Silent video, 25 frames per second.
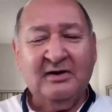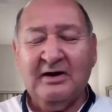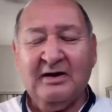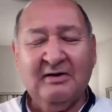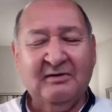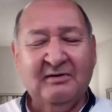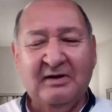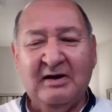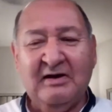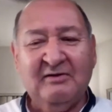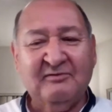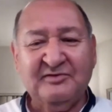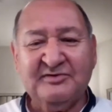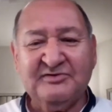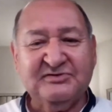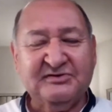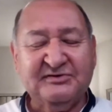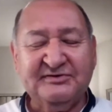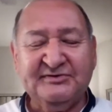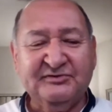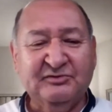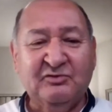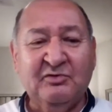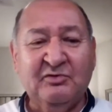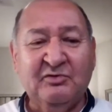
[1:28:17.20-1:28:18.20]
I was
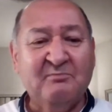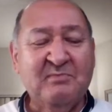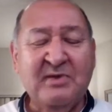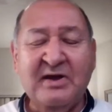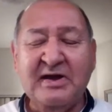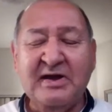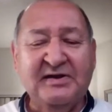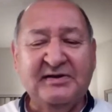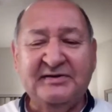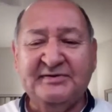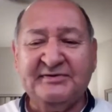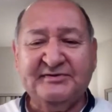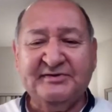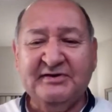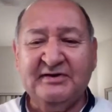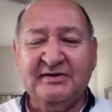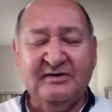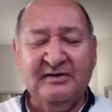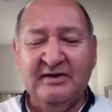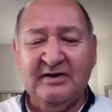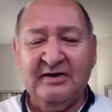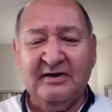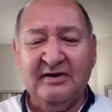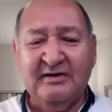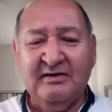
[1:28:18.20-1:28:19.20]
just so amazed
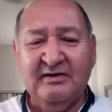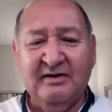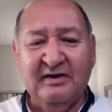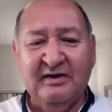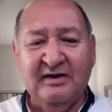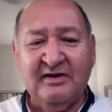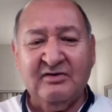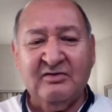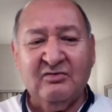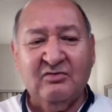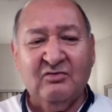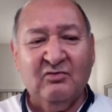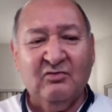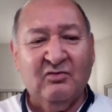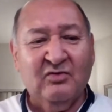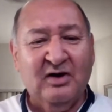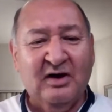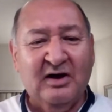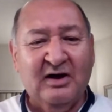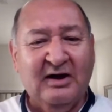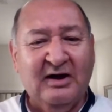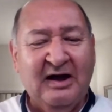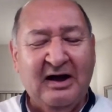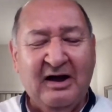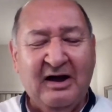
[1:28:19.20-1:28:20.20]
at
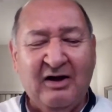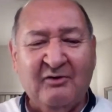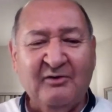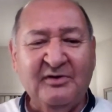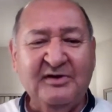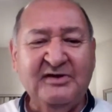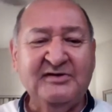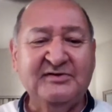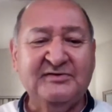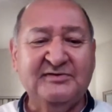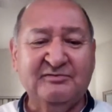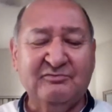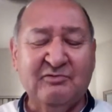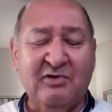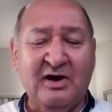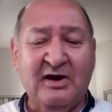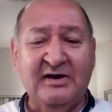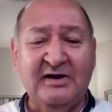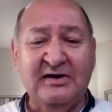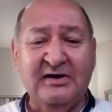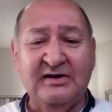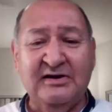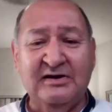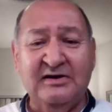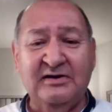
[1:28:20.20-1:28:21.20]
how he's
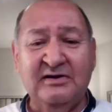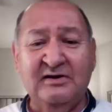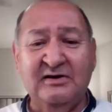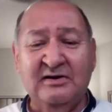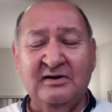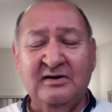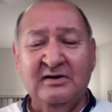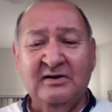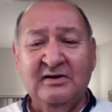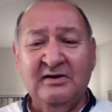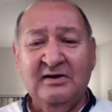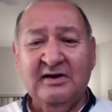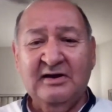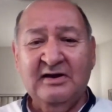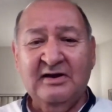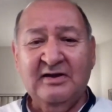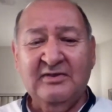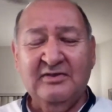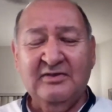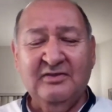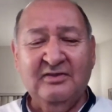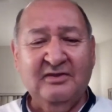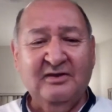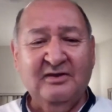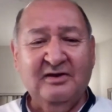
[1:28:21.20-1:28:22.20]
writing.
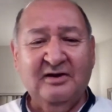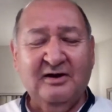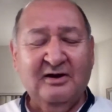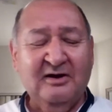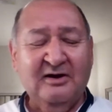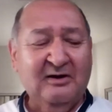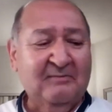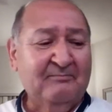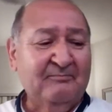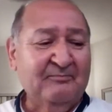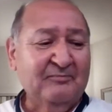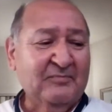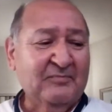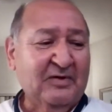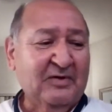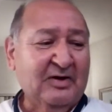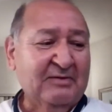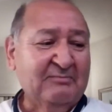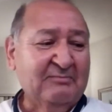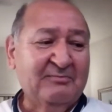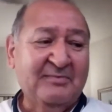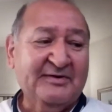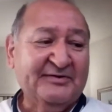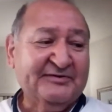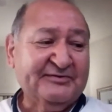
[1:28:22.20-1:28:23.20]
And I
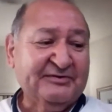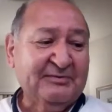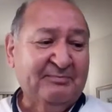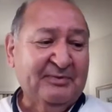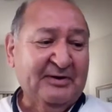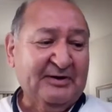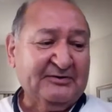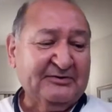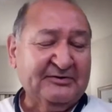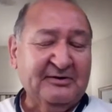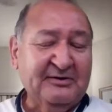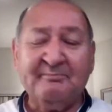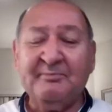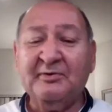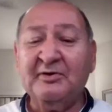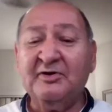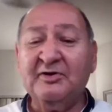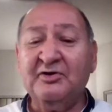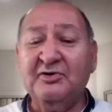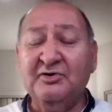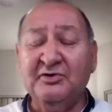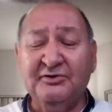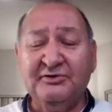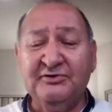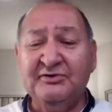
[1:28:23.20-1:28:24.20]
must have picked up a
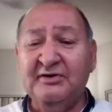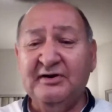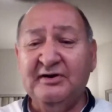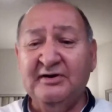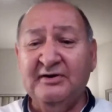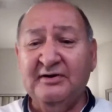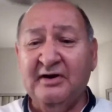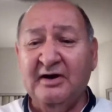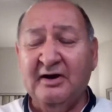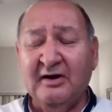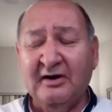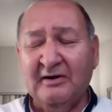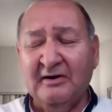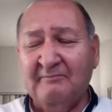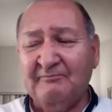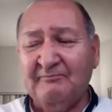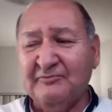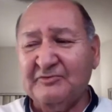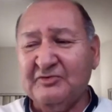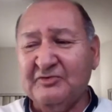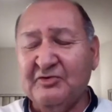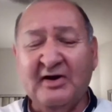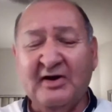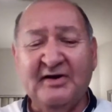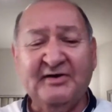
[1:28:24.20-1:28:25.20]
good
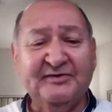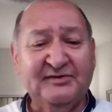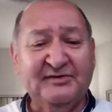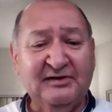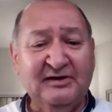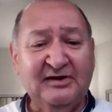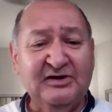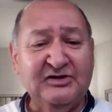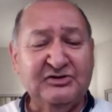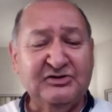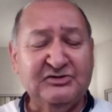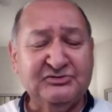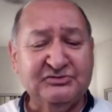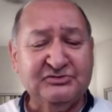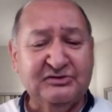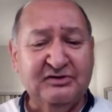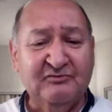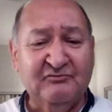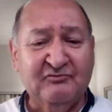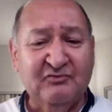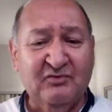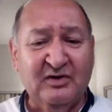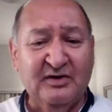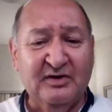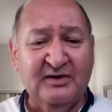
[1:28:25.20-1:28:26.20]
translation
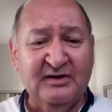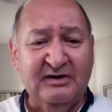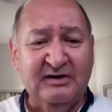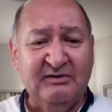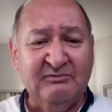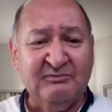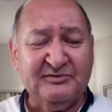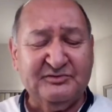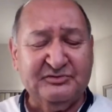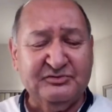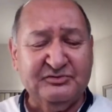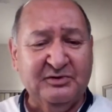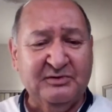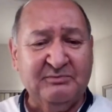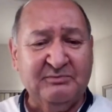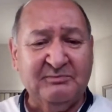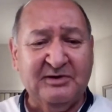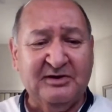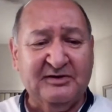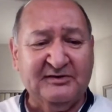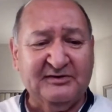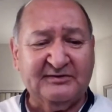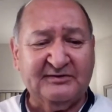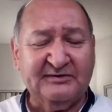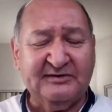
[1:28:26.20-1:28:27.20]
of what he was doing,
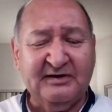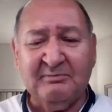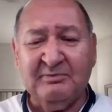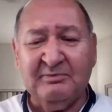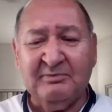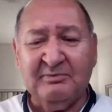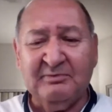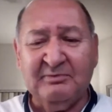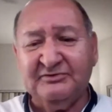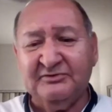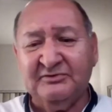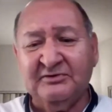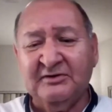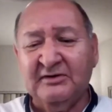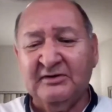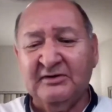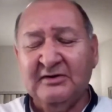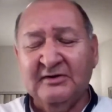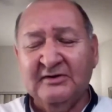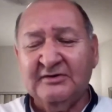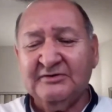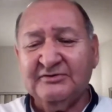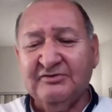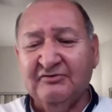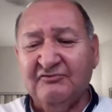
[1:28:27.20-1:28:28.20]
because I was able
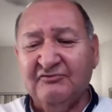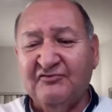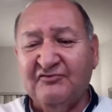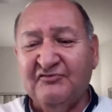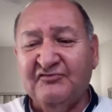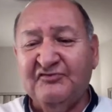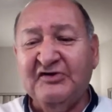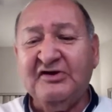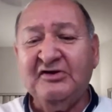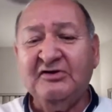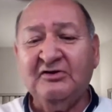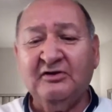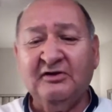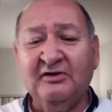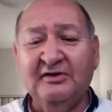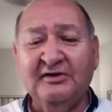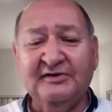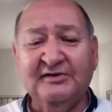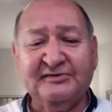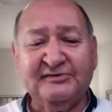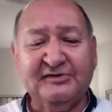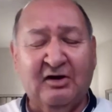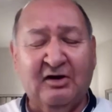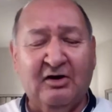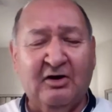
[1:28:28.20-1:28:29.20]
to feel
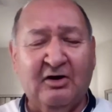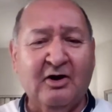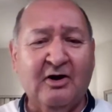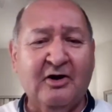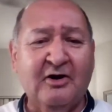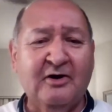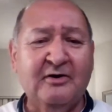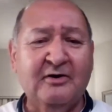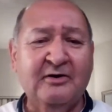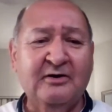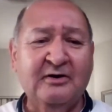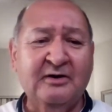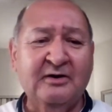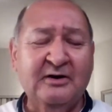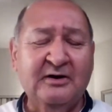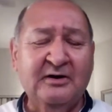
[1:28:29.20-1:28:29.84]
his heart